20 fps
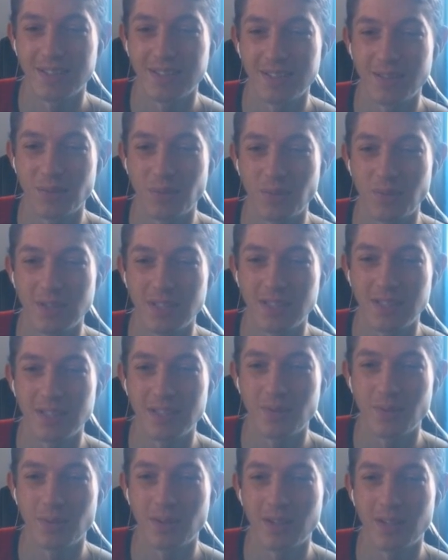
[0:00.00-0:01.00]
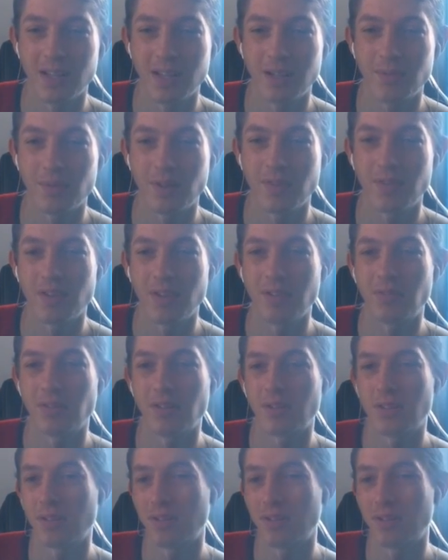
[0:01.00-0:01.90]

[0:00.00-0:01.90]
that really didn't work out in my favor.